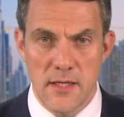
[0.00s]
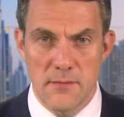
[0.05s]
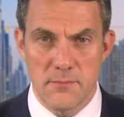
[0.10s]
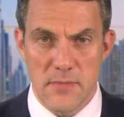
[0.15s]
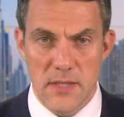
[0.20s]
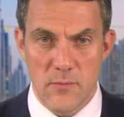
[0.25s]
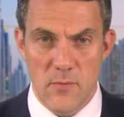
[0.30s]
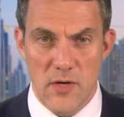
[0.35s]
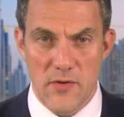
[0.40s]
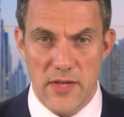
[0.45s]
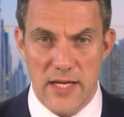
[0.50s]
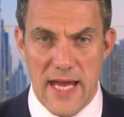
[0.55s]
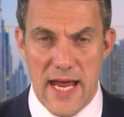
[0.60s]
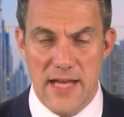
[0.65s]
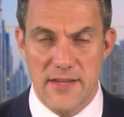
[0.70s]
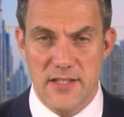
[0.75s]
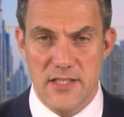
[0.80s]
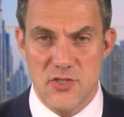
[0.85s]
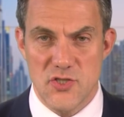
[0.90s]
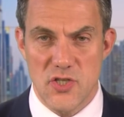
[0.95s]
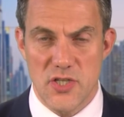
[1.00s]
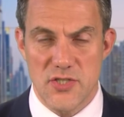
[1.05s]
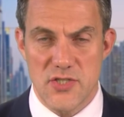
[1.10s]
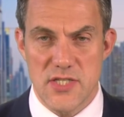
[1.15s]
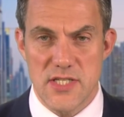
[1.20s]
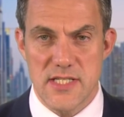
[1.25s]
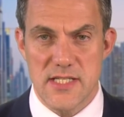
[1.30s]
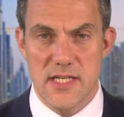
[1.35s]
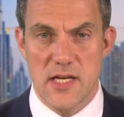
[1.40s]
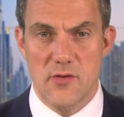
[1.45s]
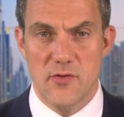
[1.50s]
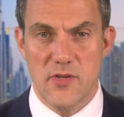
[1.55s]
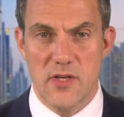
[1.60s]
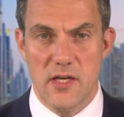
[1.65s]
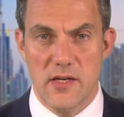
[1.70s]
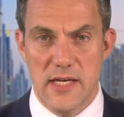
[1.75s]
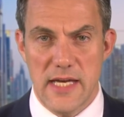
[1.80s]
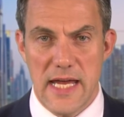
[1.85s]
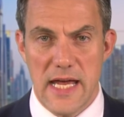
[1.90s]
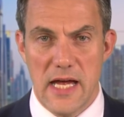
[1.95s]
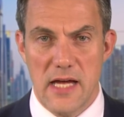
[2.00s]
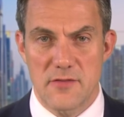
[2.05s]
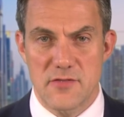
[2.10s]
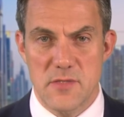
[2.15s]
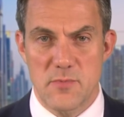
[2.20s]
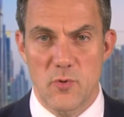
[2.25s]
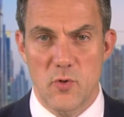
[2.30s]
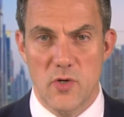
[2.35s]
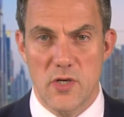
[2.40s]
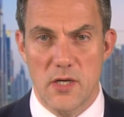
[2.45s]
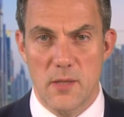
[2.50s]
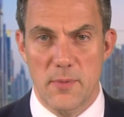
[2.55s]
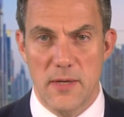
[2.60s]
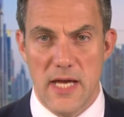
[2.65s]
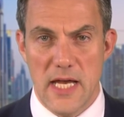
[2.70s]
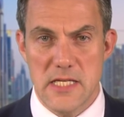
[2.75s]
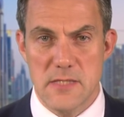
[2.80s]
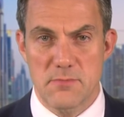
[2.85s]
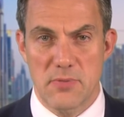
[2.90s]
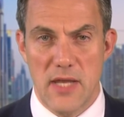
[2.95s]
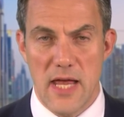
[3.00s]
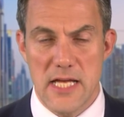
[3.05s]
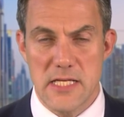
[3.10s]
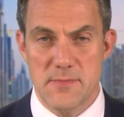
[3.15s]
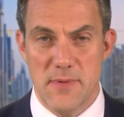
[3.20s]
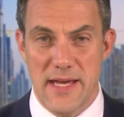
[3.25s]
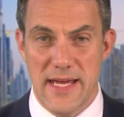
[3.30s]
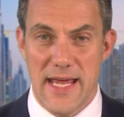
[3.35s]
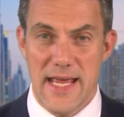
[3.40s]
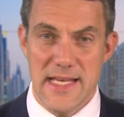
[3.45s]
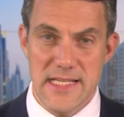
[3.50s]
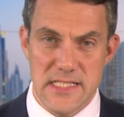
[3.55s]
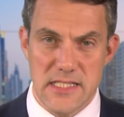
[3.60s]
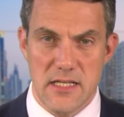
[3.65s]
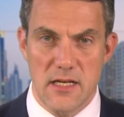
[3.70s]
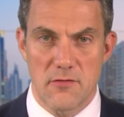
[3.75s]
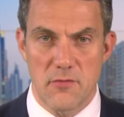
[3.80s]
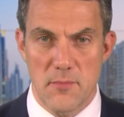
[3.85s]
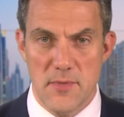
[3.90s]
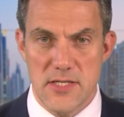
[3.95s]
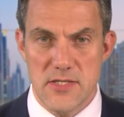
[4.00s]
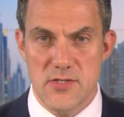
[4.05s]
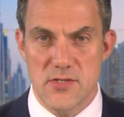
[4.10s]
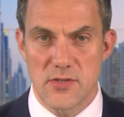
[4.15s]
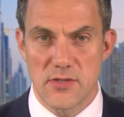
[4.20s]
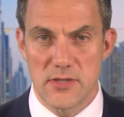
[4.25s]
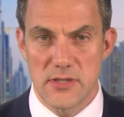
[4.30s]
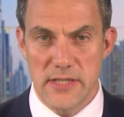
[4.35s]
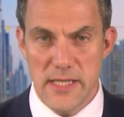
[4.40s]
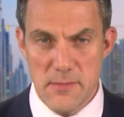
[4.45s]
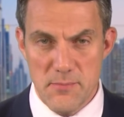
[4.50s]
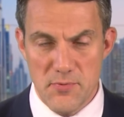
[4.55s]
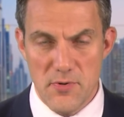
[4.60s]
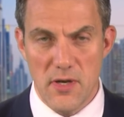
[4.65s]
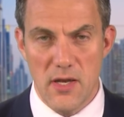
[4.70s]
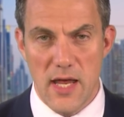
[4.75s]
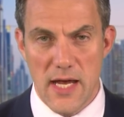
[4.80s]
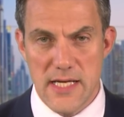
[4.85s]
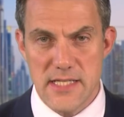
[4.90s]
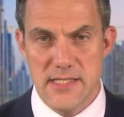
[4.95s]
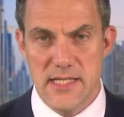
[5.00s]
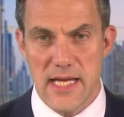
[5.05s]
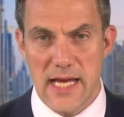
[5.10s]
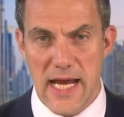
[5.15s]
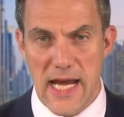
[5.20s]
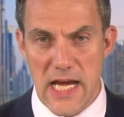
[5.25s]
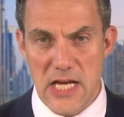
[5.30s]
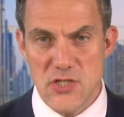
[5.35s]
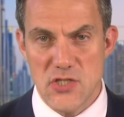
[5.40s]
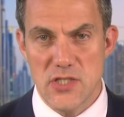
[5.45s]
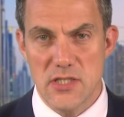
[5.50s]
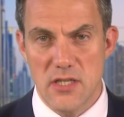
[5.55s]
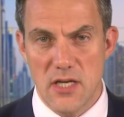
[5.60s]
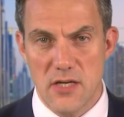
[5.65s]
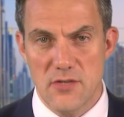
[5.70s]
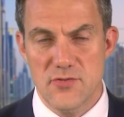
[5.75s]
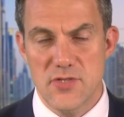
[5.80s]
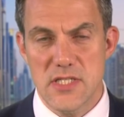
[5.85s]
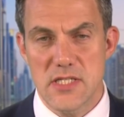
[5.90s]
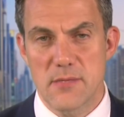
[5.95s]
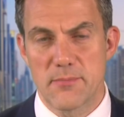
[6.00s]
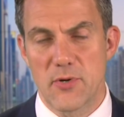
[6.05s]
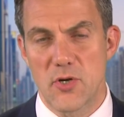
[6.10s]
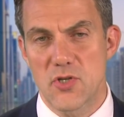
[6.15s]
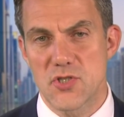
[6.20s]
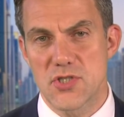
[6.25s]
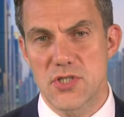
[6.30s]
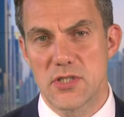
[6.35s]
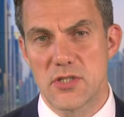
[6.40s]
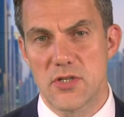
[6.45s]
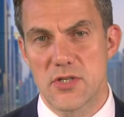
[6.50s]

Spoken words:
Meanwhile, the Catholic Church in South Korea have spoken up against plans by its government to liberalise the Asian country's abortion